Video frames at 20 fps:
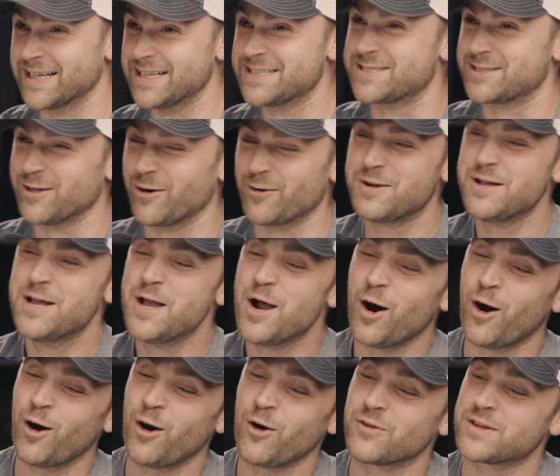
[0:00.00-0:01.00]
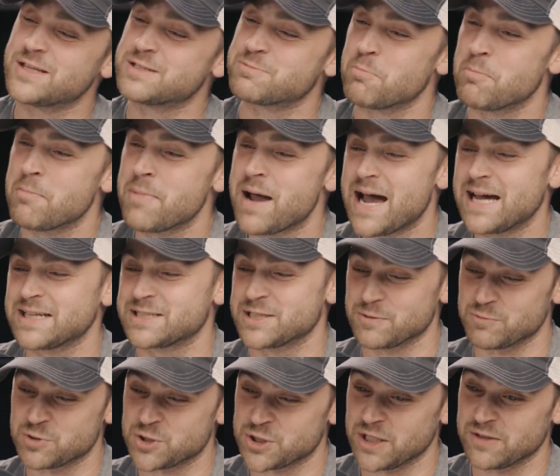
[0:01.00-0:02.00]
And so all these
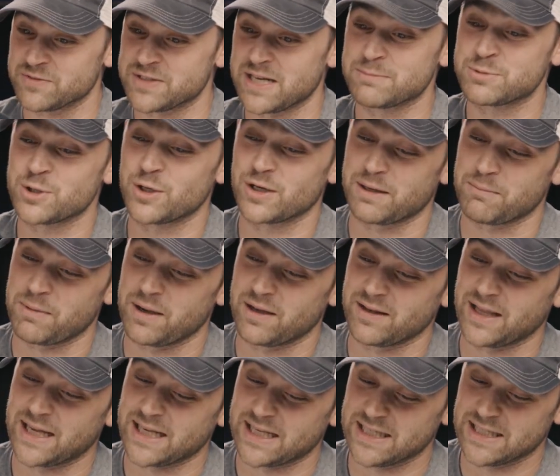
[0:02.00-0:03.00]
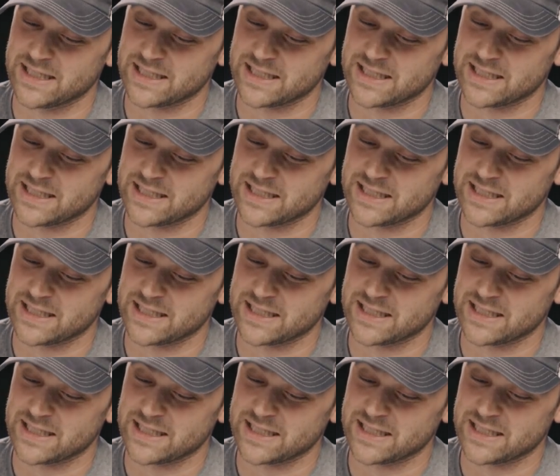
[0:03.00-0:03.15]
massive shifts, and I'm talking about like,